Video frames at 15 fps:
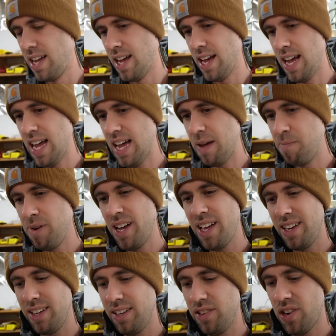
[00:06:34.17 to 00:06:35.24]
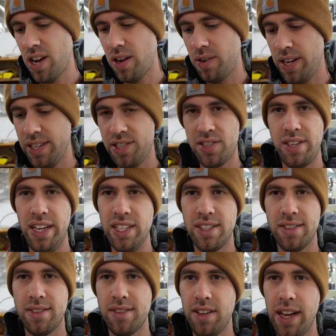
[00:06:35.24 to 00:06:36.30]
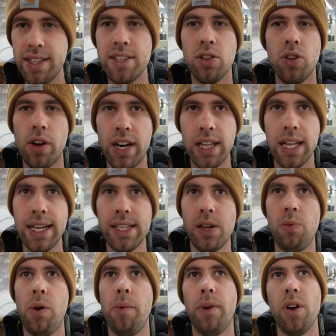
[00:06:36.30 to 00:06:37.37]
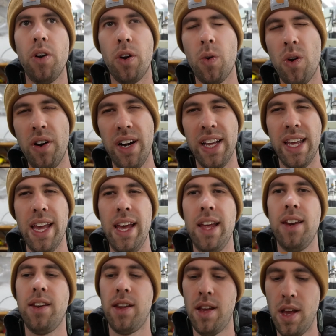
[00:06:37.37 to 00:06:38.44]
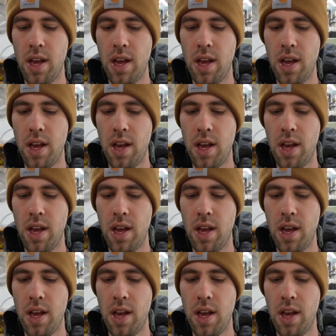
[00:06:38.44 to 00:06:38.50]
But you know, it's a learning lesson. When we go to quote it again,